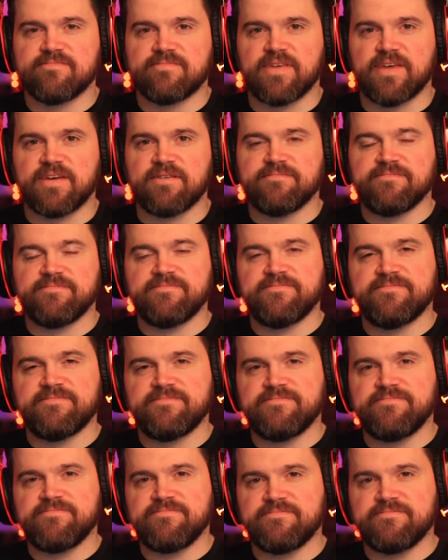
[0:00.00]

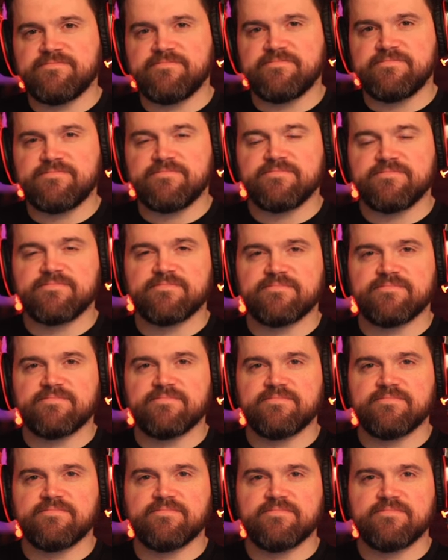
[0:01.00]

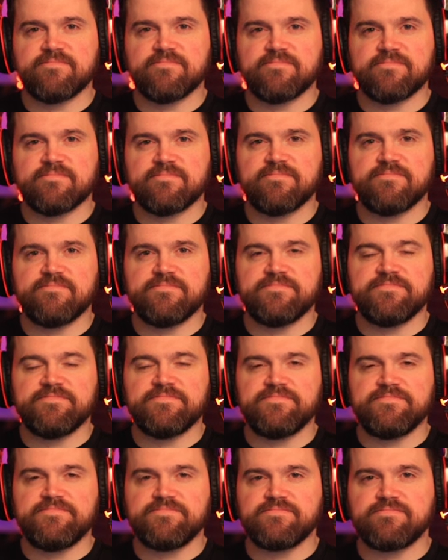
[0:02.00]

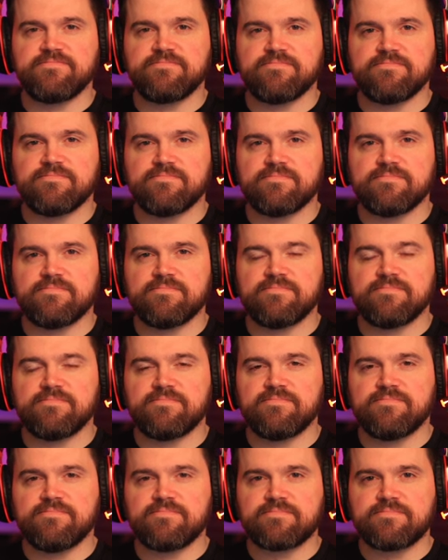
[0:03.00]

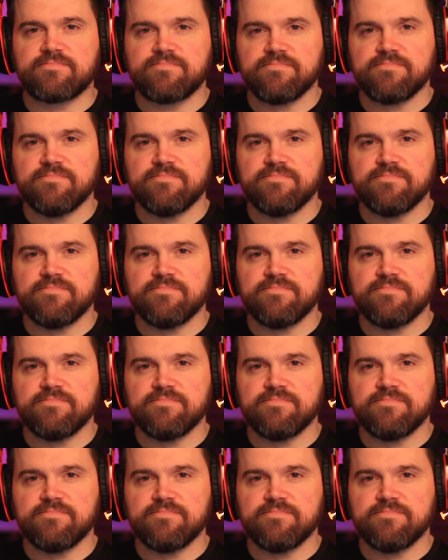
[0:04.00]
(silent)